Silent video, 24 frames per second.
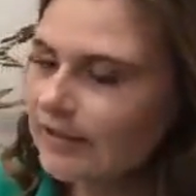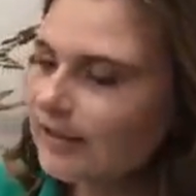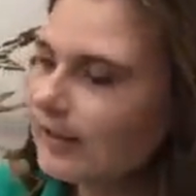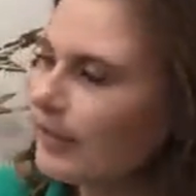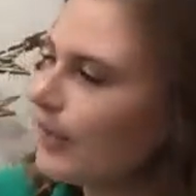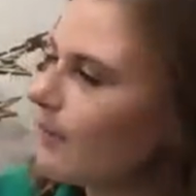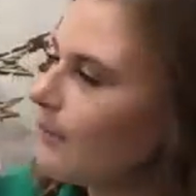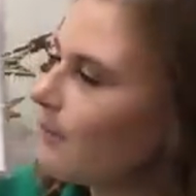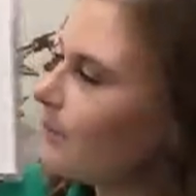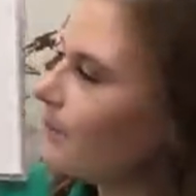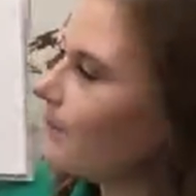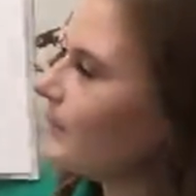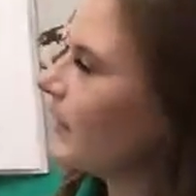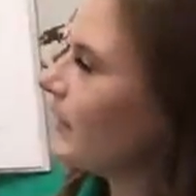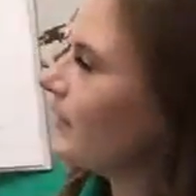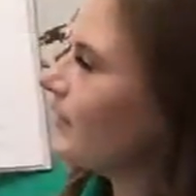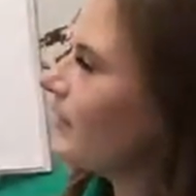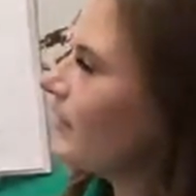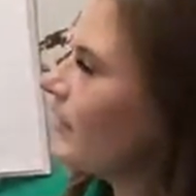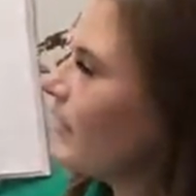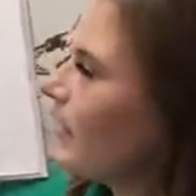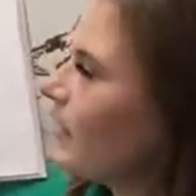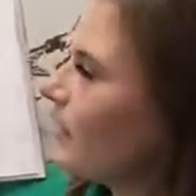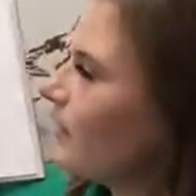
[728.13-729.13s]
Yep, that's
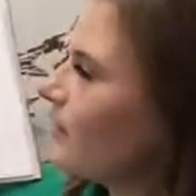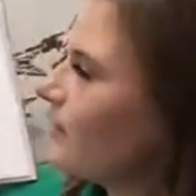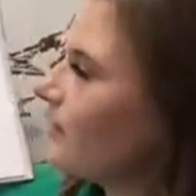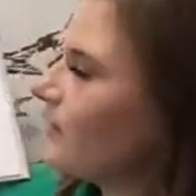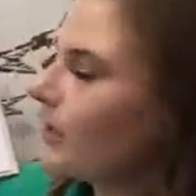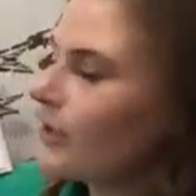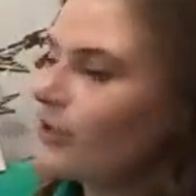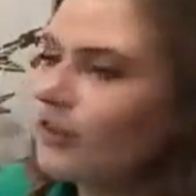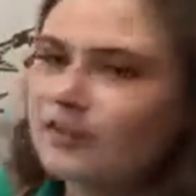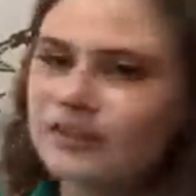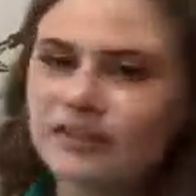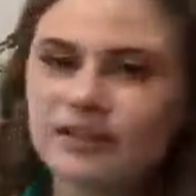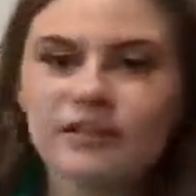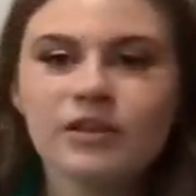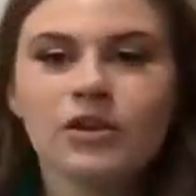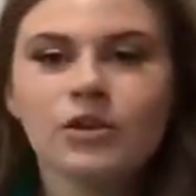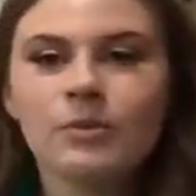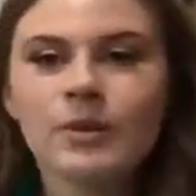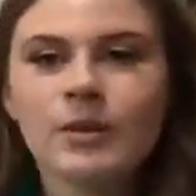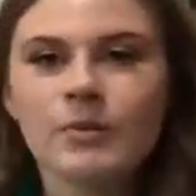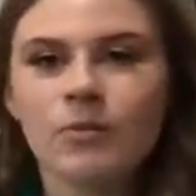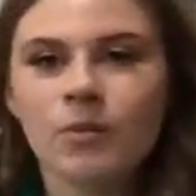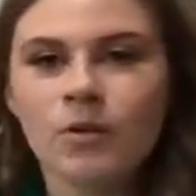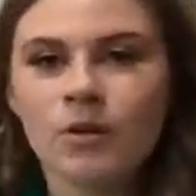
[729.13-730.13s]
the end. There is a little
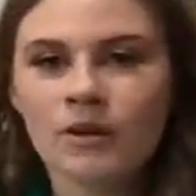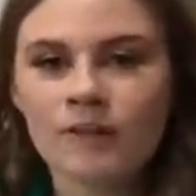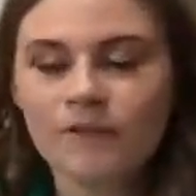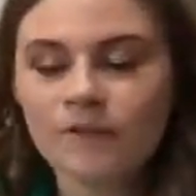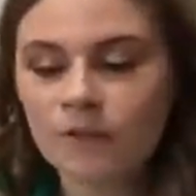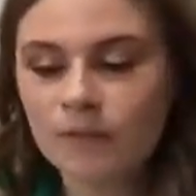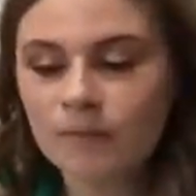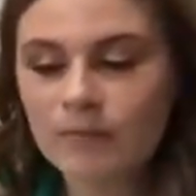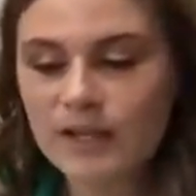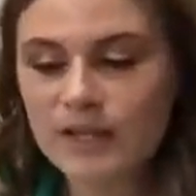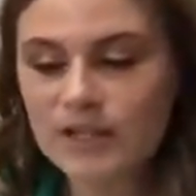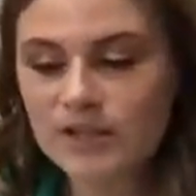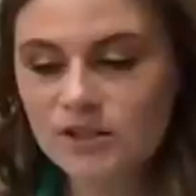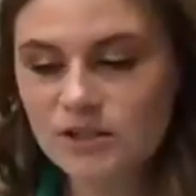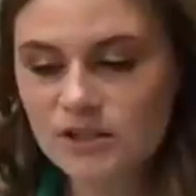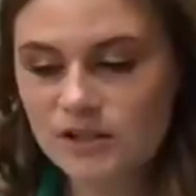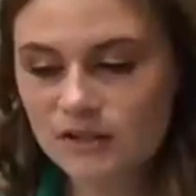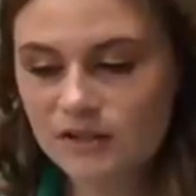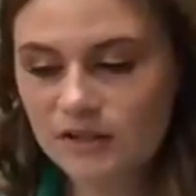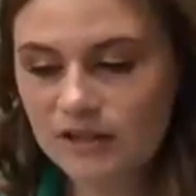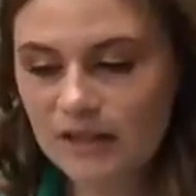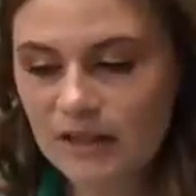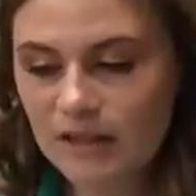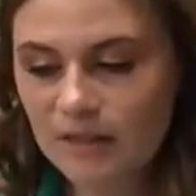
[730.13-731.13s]
bit more information
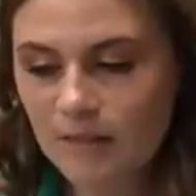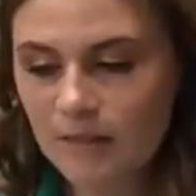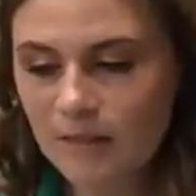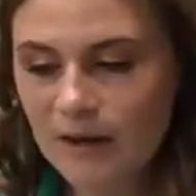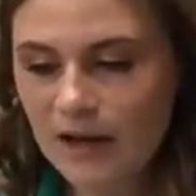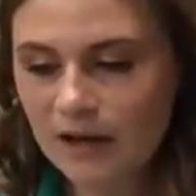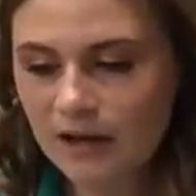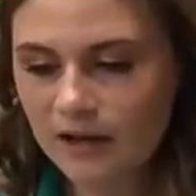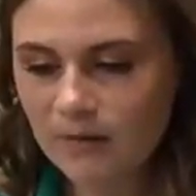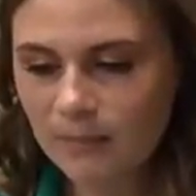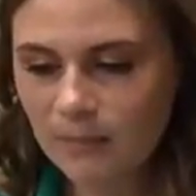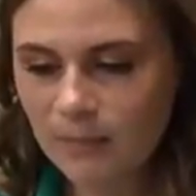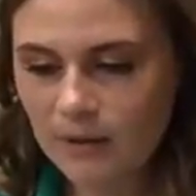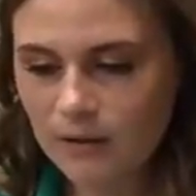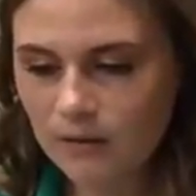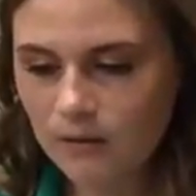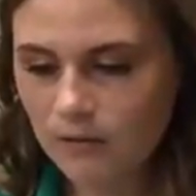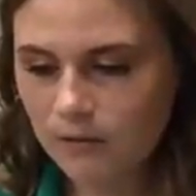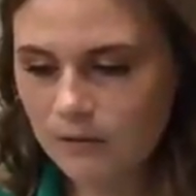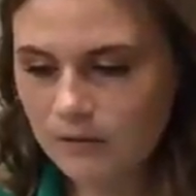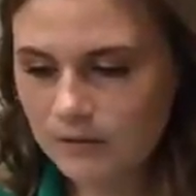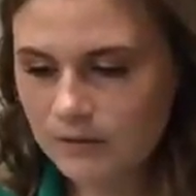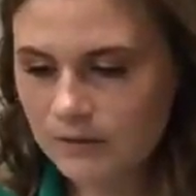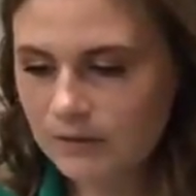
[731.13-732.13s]
in the back
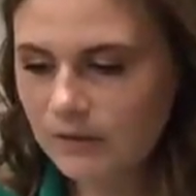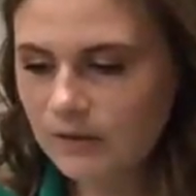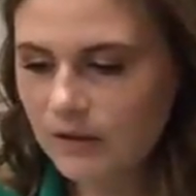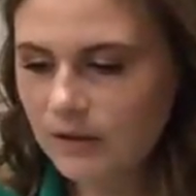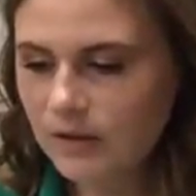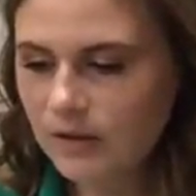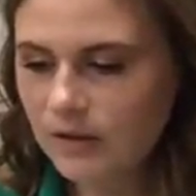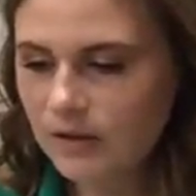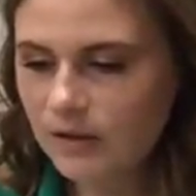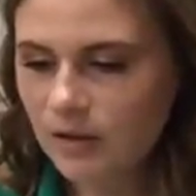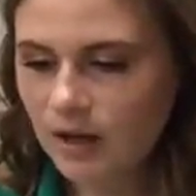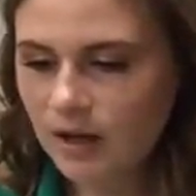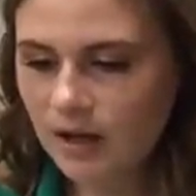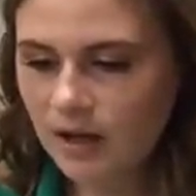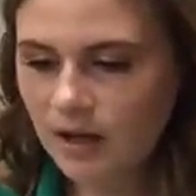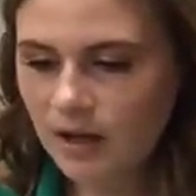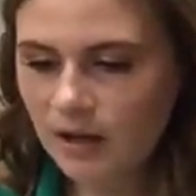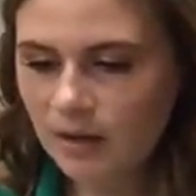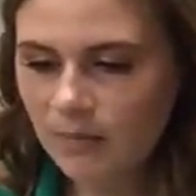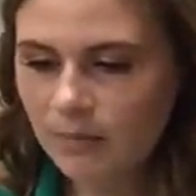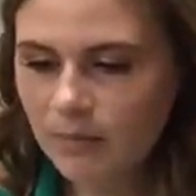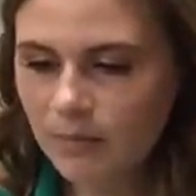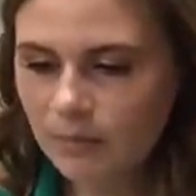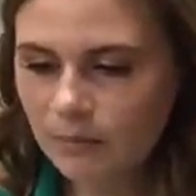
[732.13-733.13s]
about
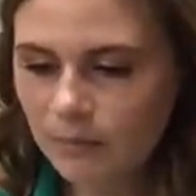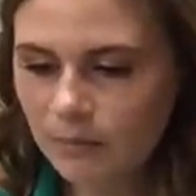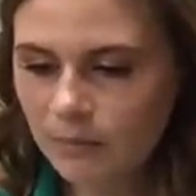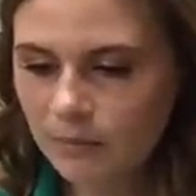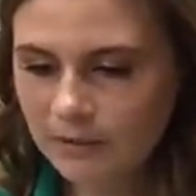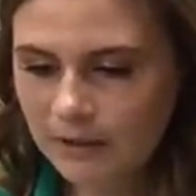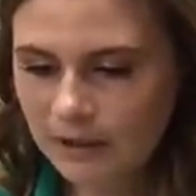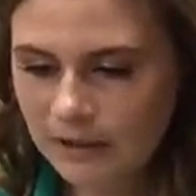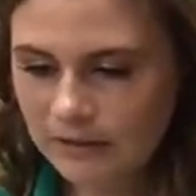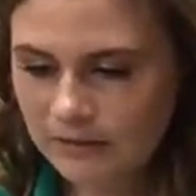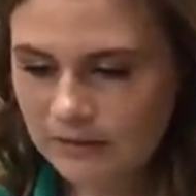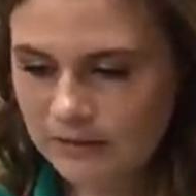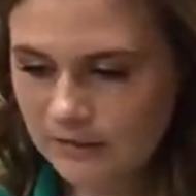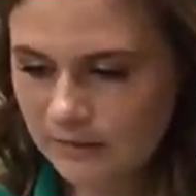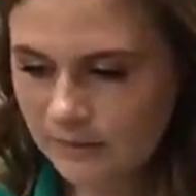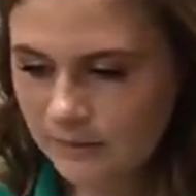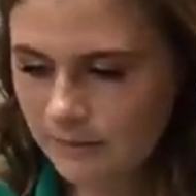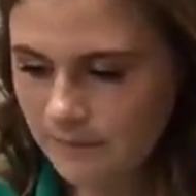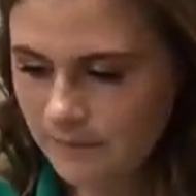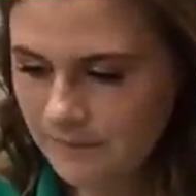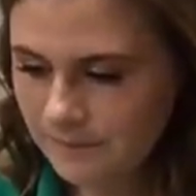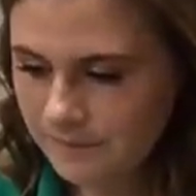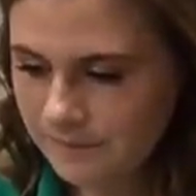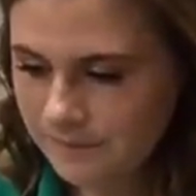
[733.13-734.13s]
uh, bumblebees.
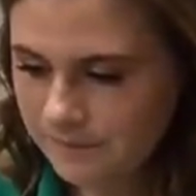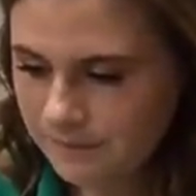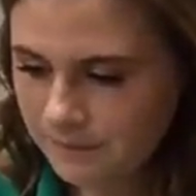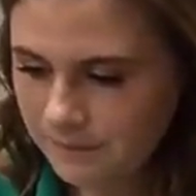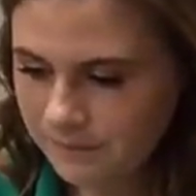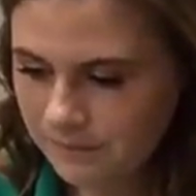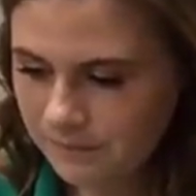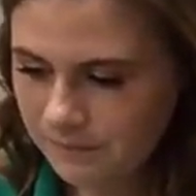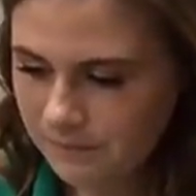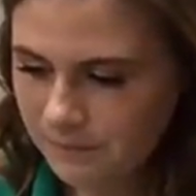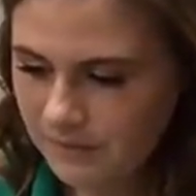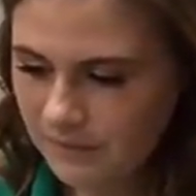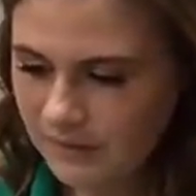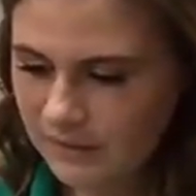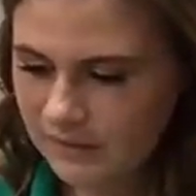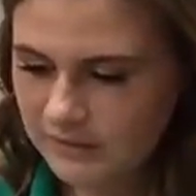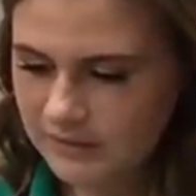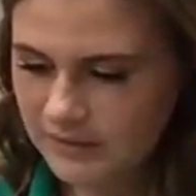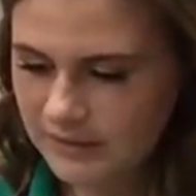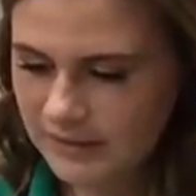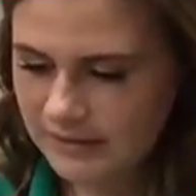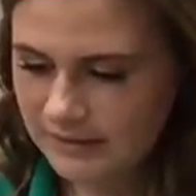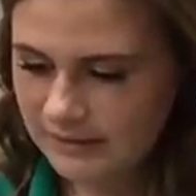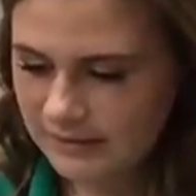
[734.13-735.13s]

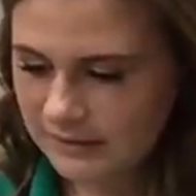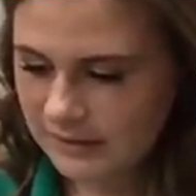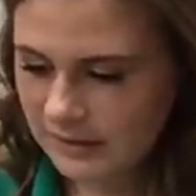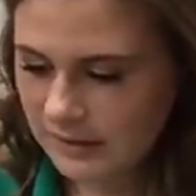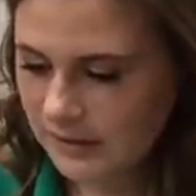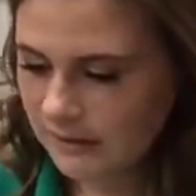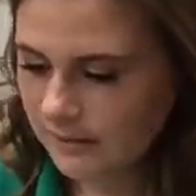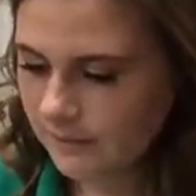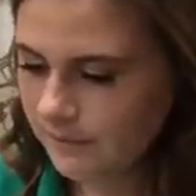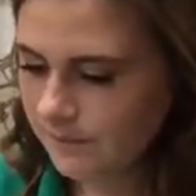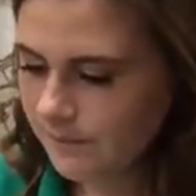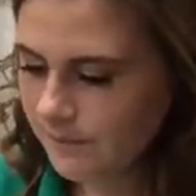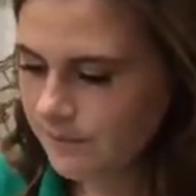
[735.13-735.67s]
Let's see.